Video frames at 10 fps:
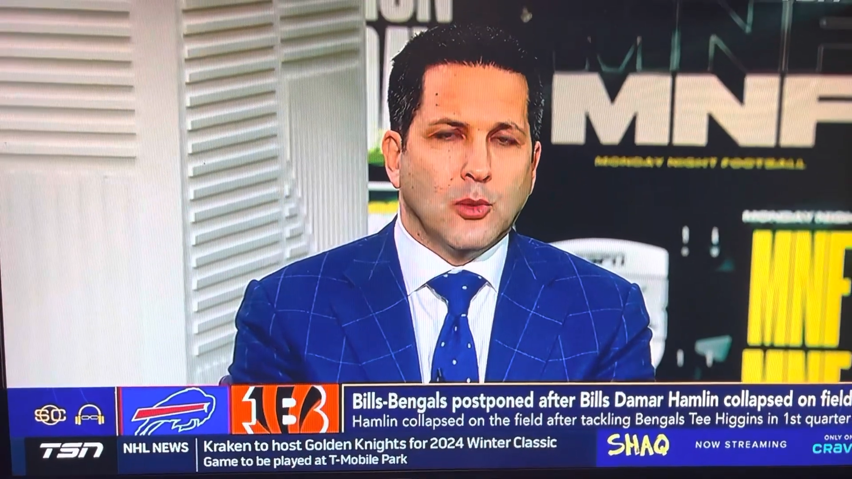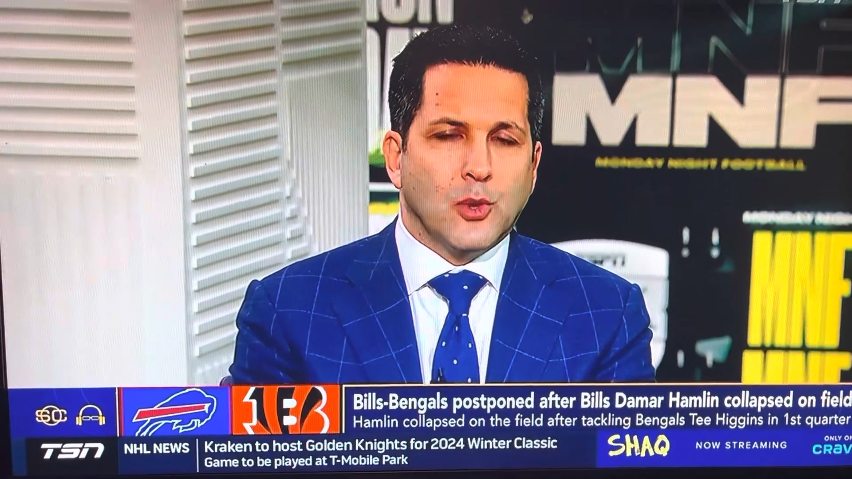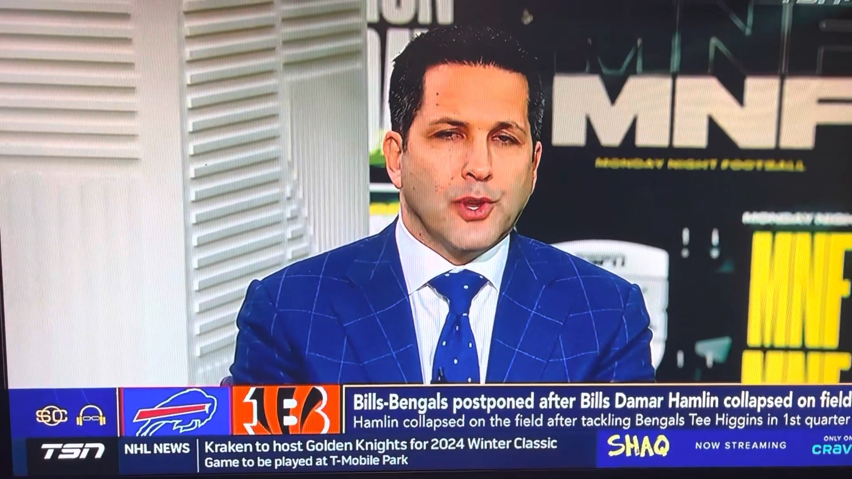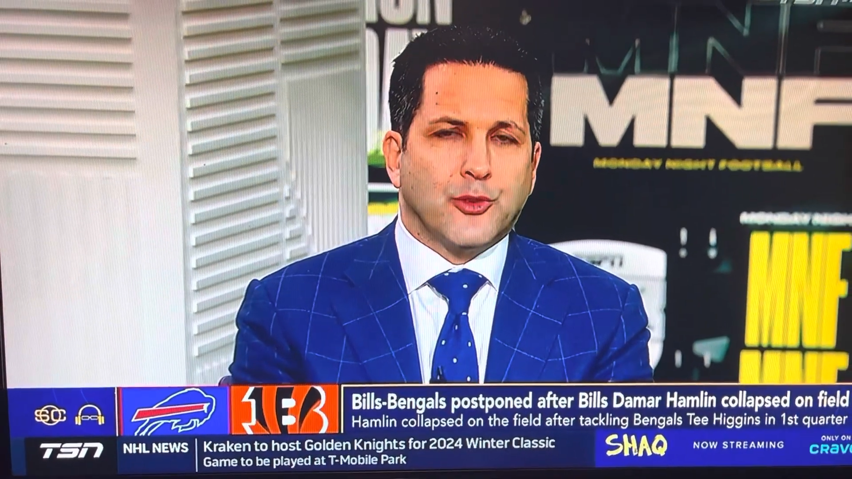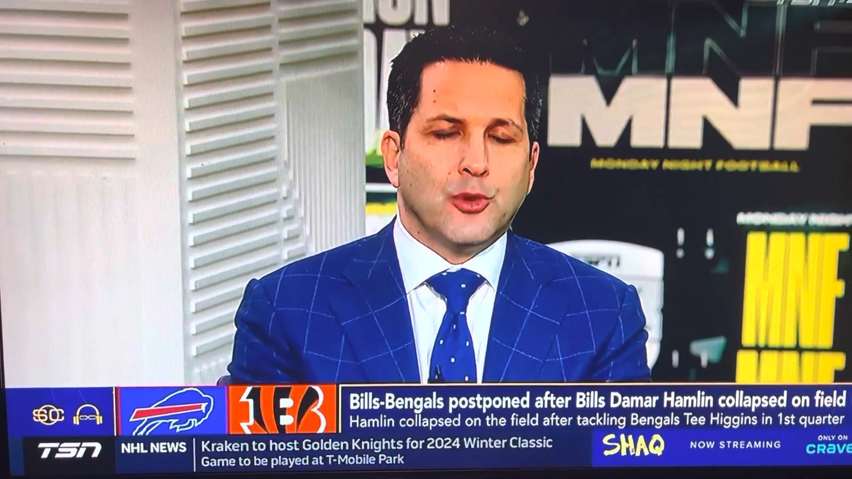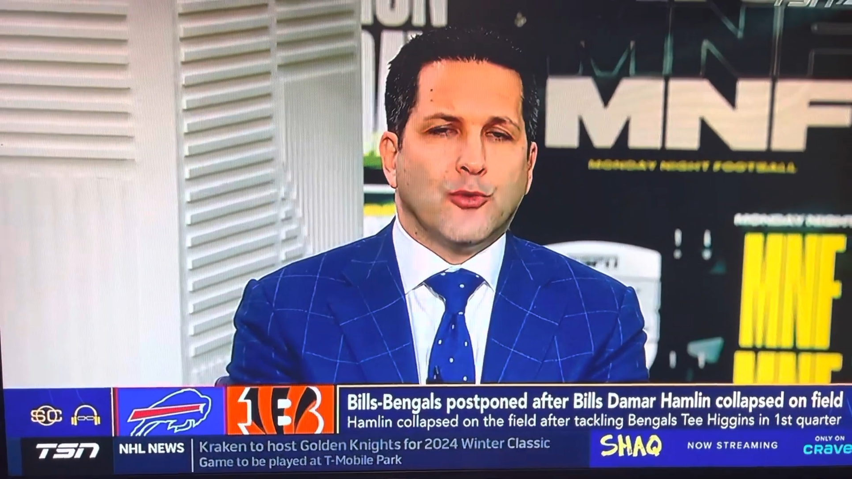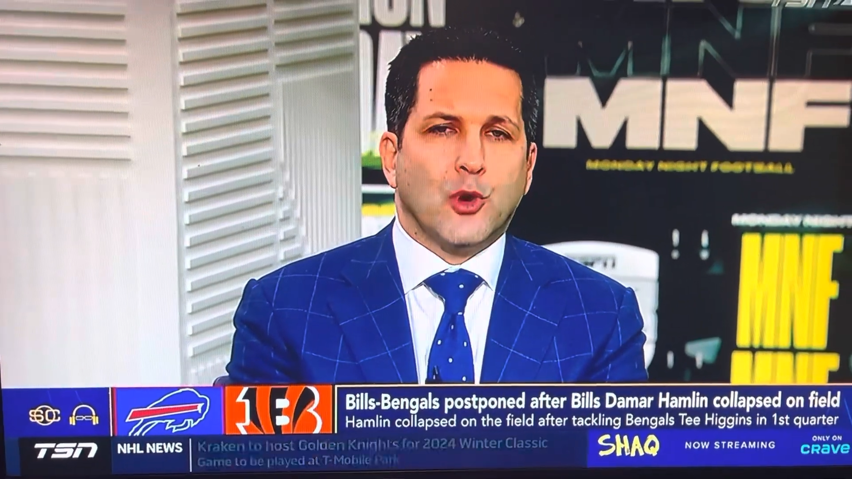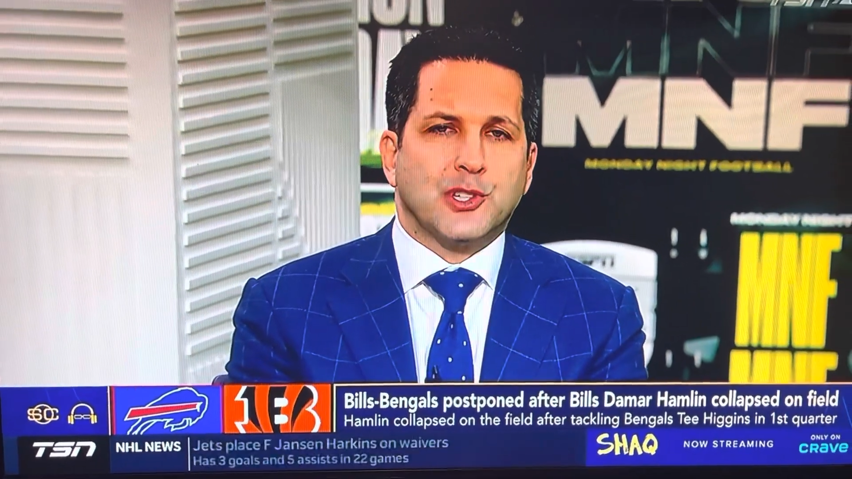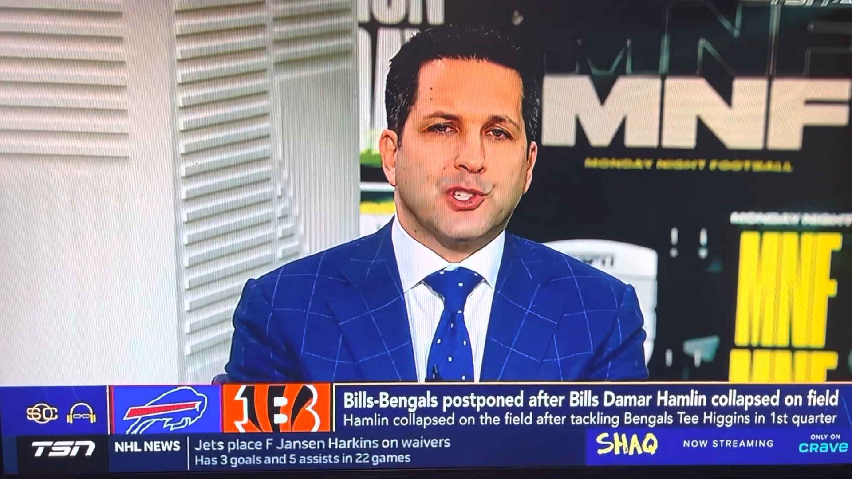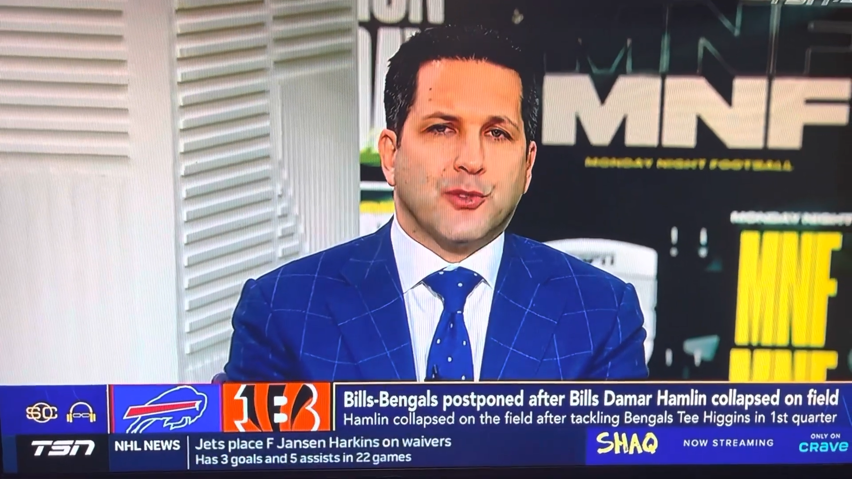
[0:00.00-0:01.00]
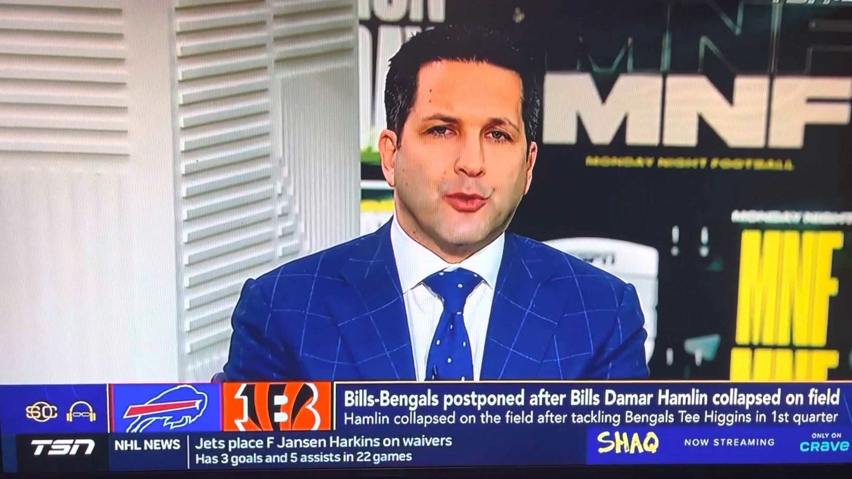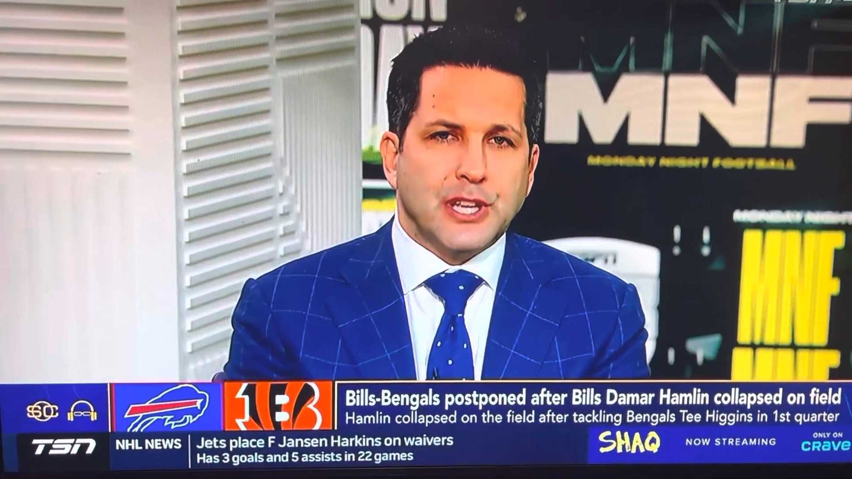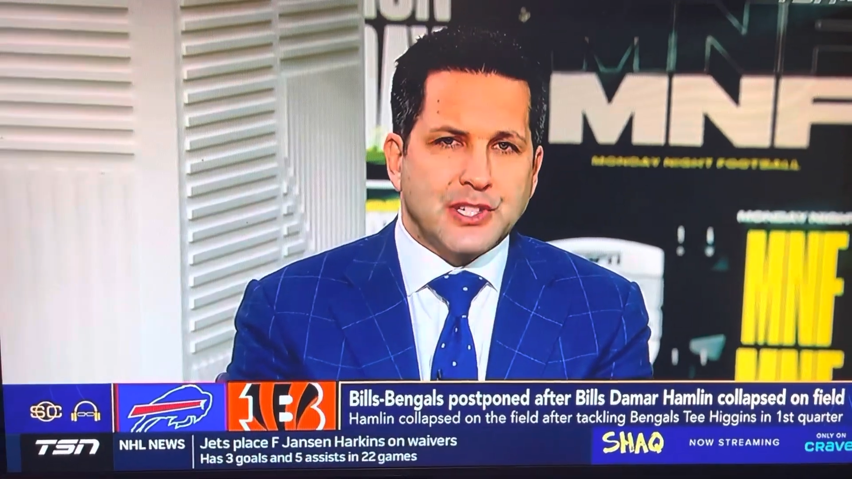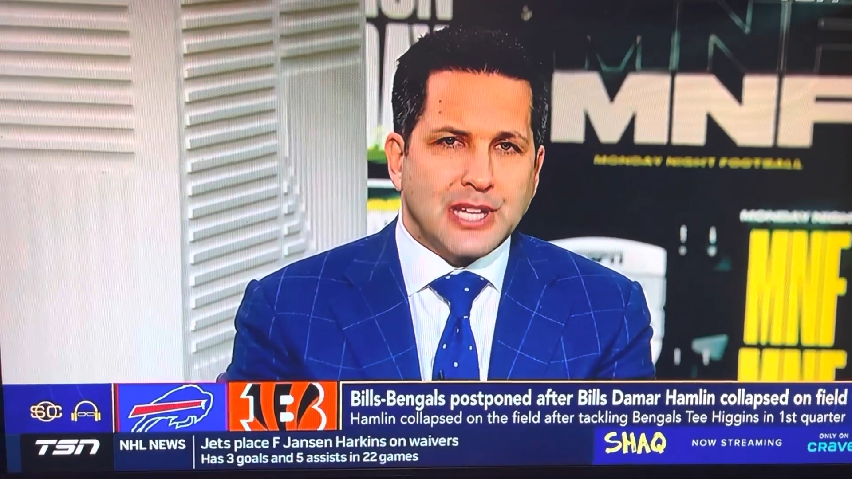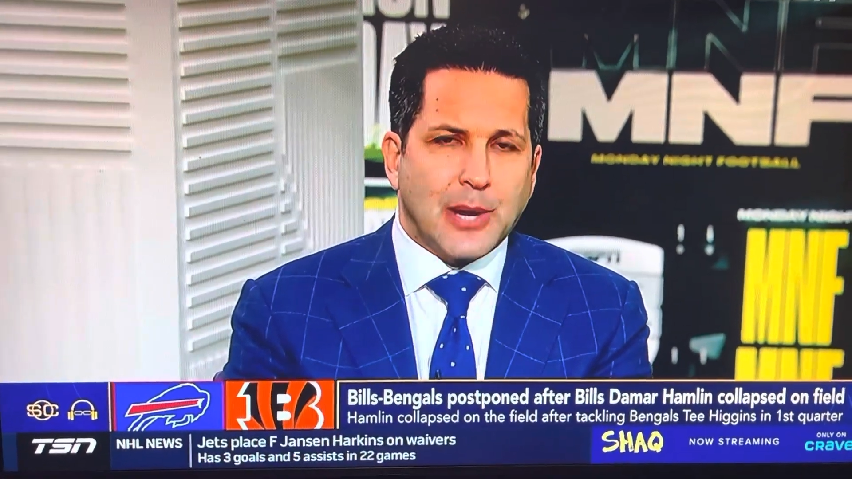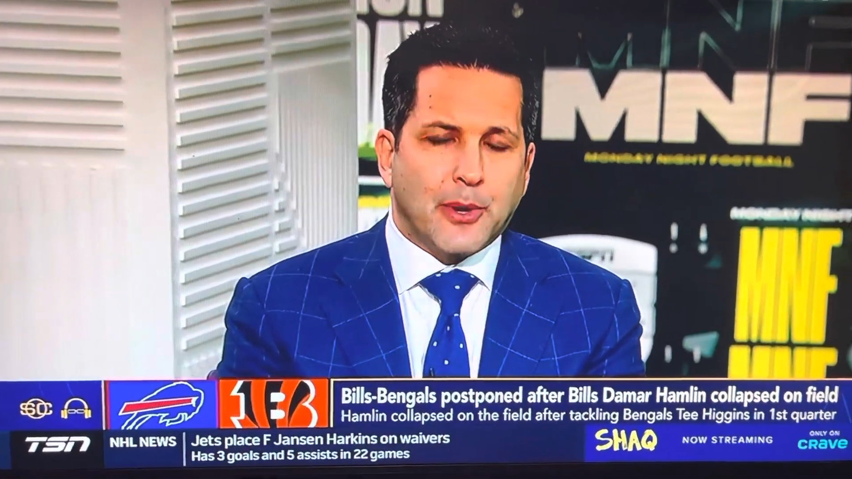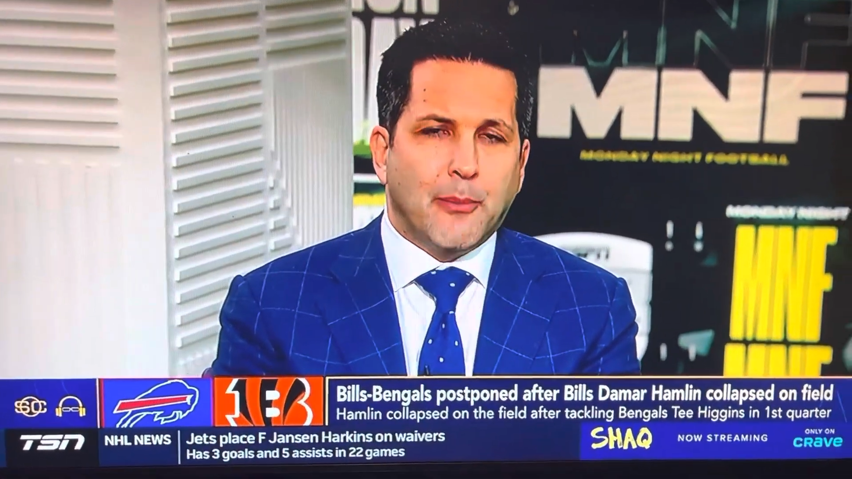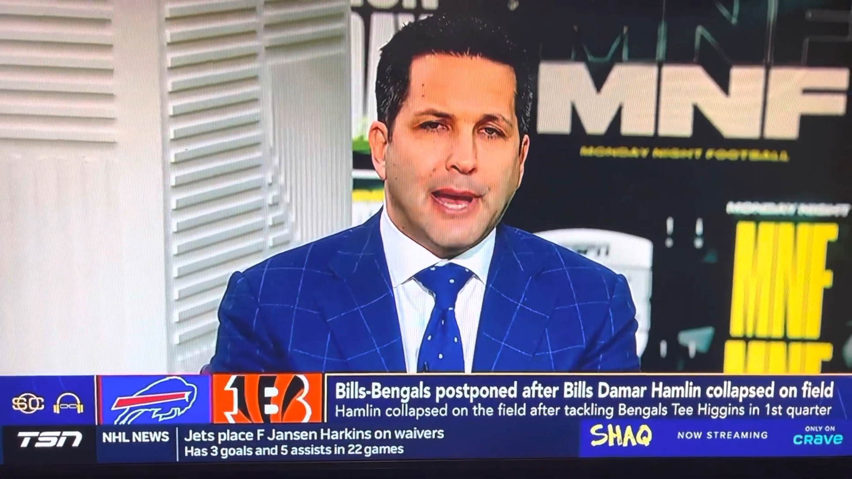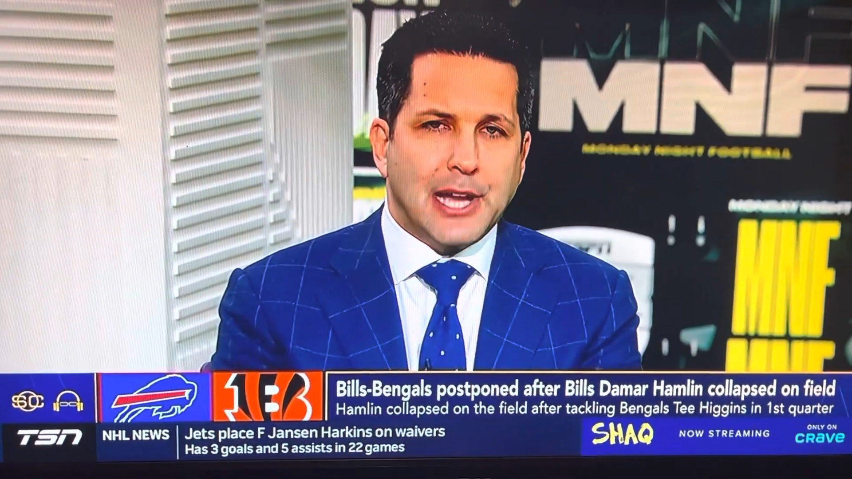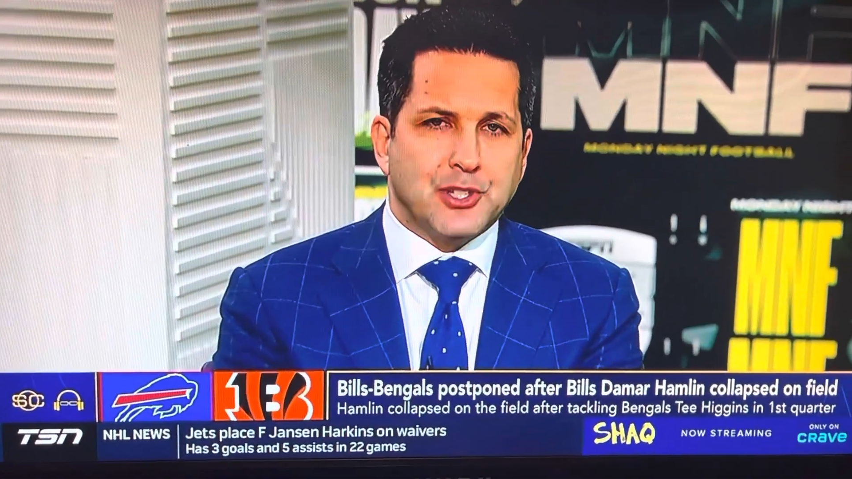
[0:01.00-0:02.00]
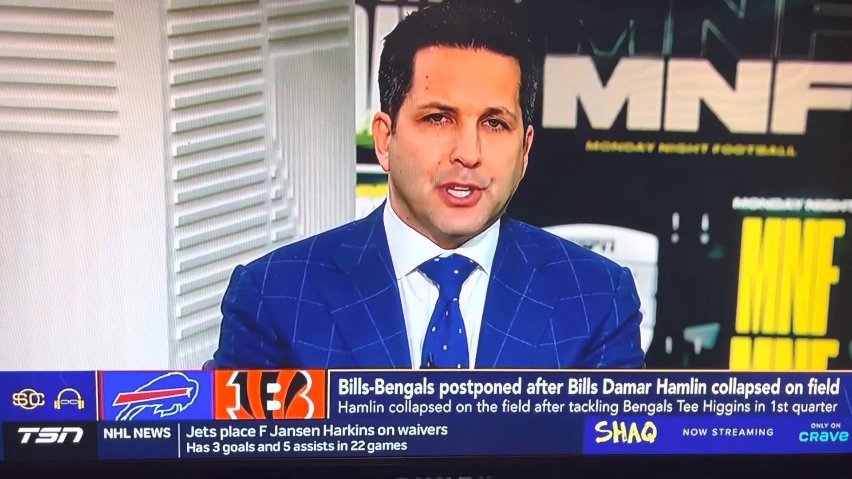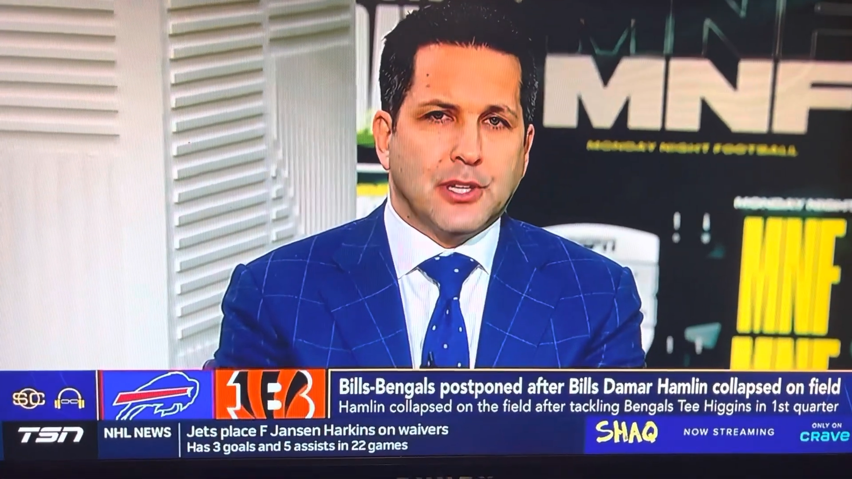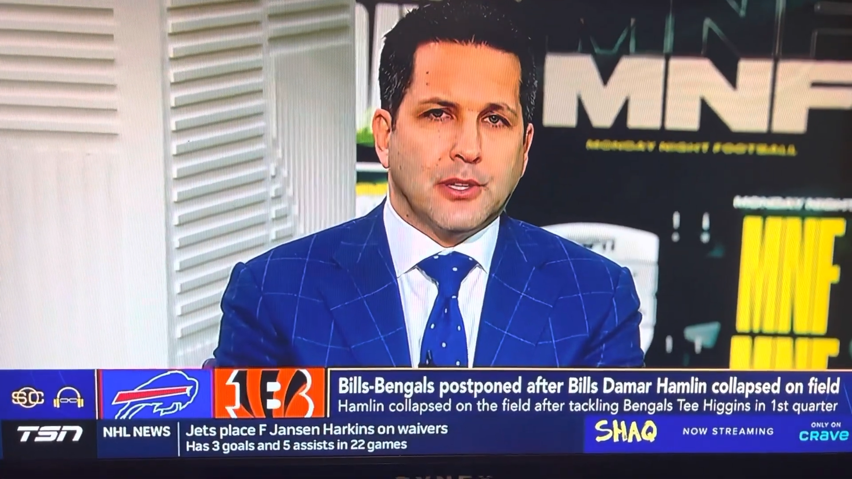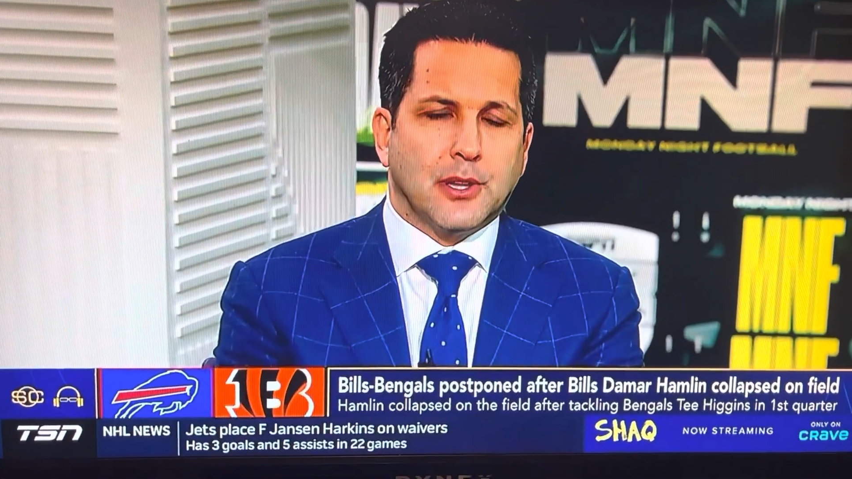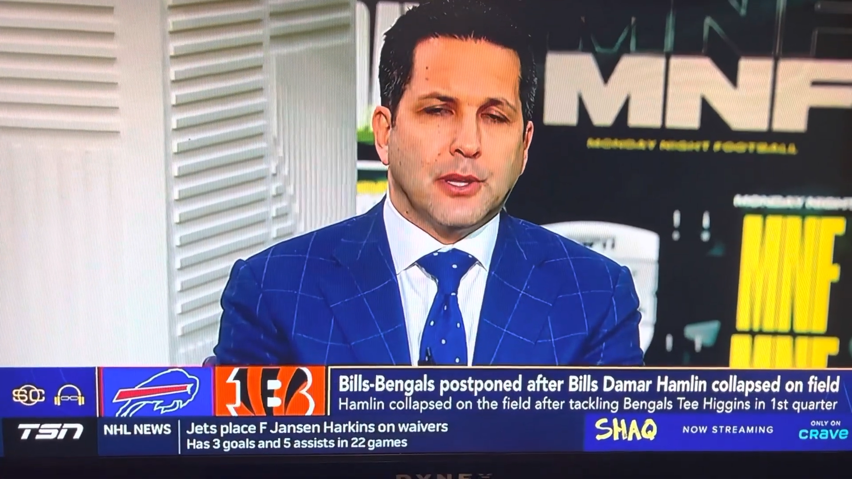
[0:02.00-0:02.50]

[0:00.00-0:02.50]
with two voices of reason, I would imagine,